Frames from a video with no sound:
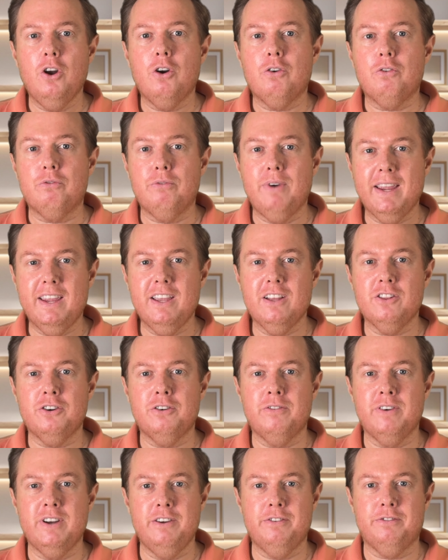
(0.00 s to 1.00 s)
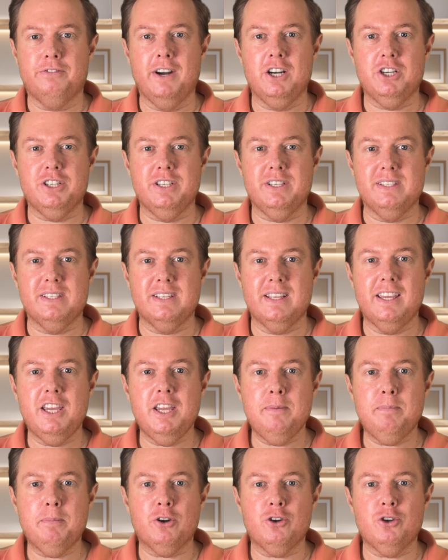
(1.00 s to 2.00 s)
Regular refreshes
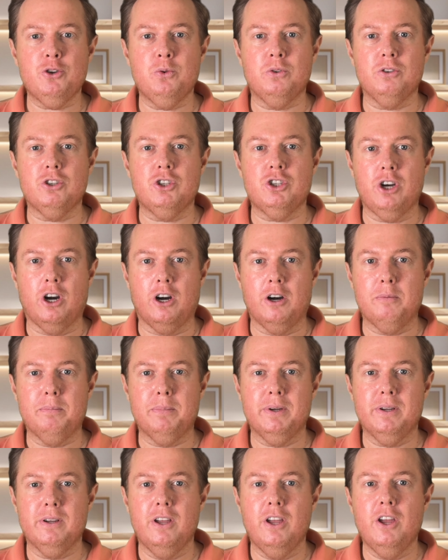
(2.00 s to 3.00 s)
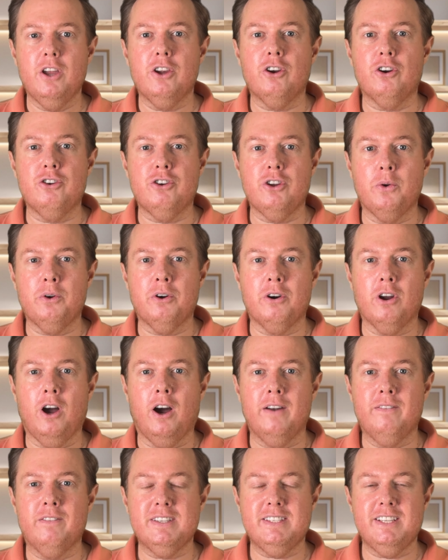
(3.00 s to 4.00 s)
keep your tools sharp, your donor
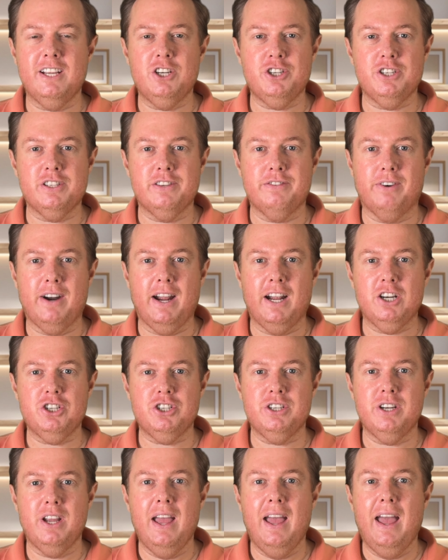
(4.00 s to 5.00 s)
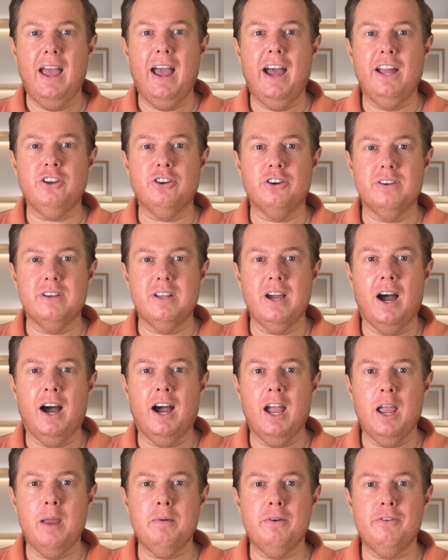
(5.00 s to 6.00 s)
conversations fresh, and your
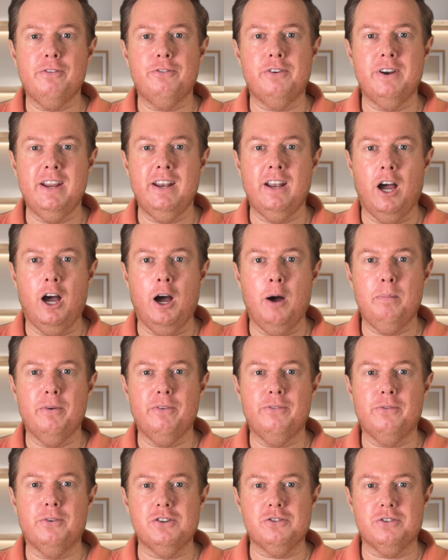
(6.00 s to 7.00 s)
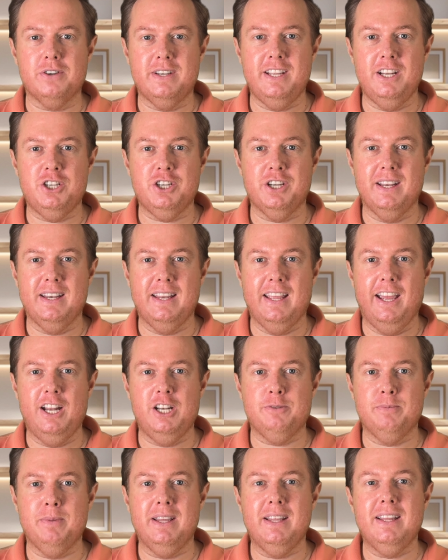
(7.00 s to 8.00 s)
time freed up for strategic
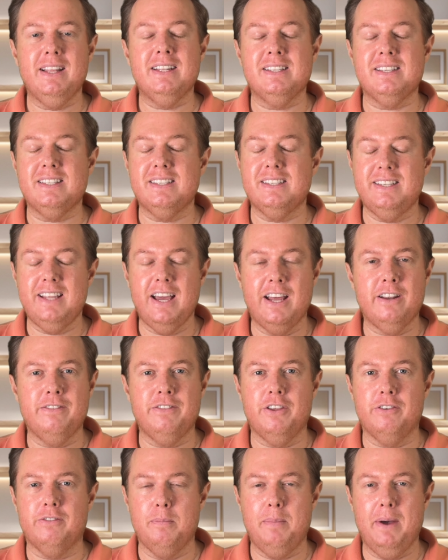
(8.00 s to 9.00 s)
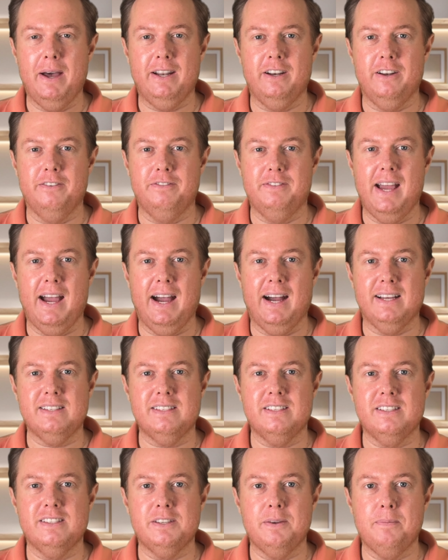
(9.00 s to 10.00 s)
engagement instead of the repetitive
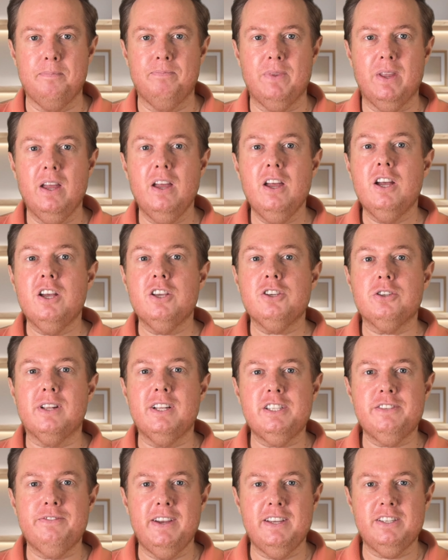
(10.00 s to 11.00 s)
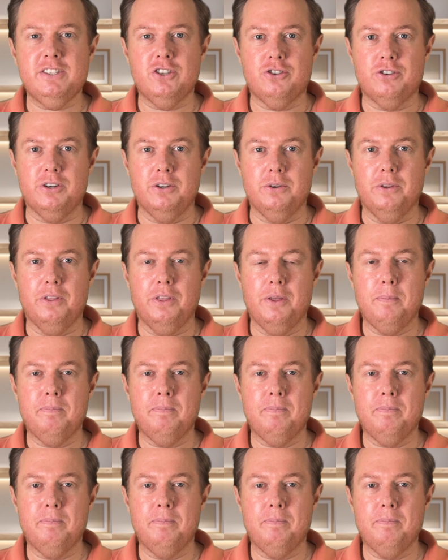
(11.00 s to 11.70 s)
tasks. So let's face the truth.